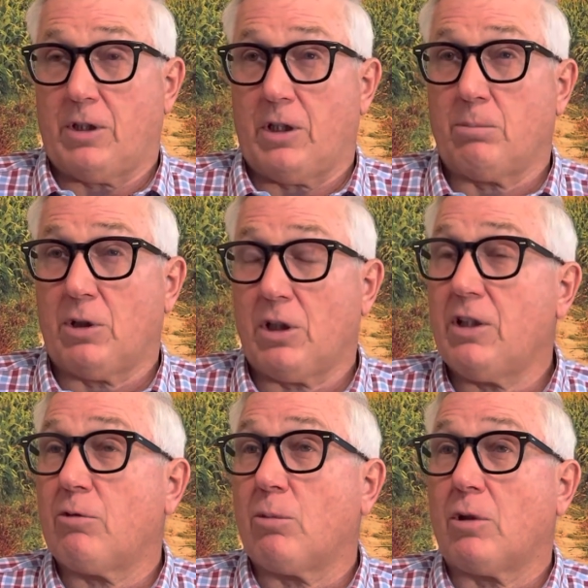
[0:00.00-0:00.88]

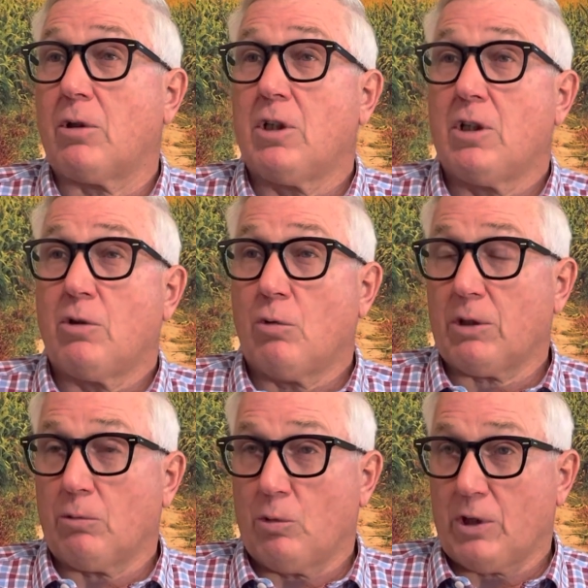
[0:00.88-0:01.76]
unbelievable
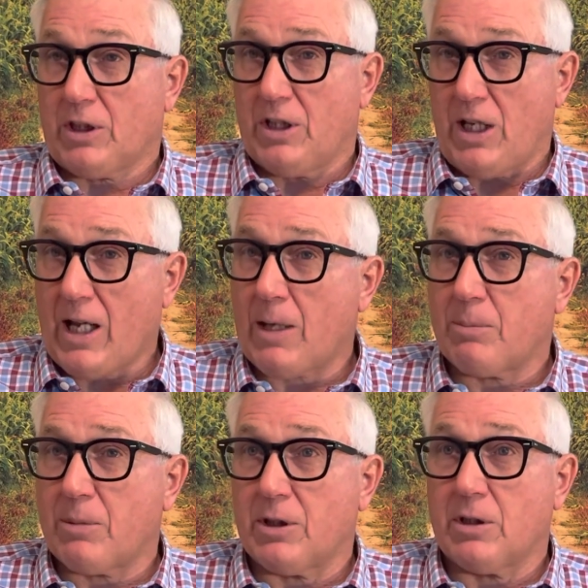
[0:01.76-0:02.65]
what, what can
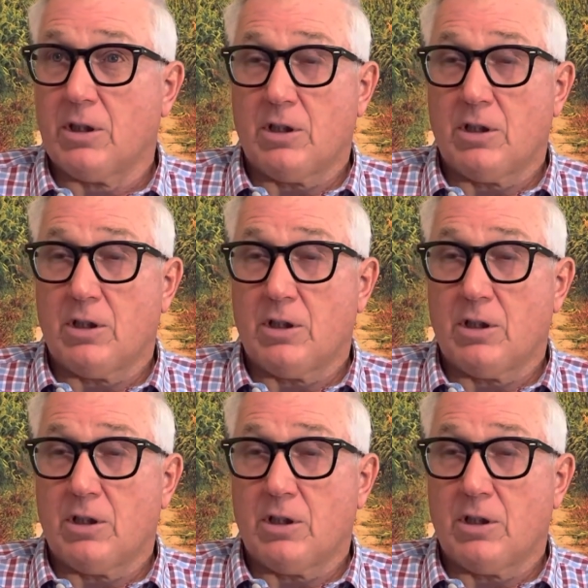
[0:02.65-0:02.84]
happen.